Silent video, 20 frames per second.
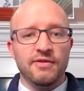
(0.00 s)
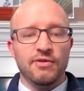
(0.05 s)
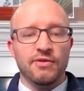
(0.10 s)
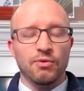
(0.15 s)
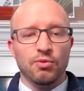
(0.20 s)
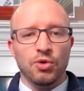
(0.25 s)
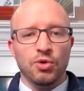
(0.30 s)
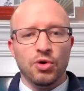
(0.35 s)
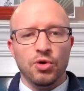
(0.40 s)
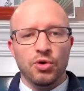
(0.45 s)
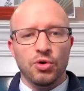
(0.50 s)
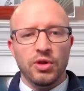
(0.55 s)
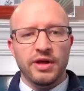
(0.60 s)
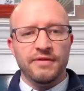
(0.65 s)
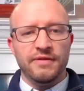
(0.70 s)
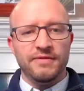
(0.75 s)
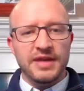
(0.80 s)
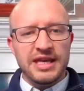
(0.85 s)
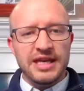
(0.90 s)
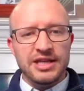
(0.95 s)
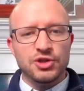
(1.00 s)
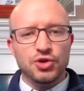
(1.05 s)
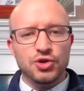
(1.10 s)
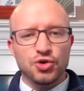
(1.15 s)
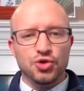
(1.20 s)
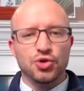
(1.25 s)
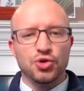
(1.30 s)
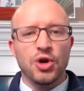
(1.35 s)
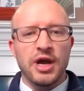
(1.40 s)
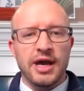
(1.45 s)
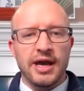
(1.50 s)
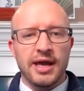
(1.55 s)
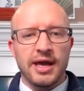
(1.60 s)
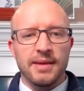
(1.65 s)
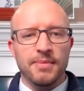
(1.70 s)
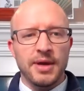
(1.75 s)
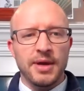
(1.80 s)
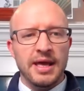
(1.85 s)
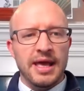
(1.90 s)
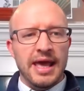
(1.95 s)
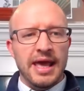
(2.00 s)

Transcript: the role of each tribe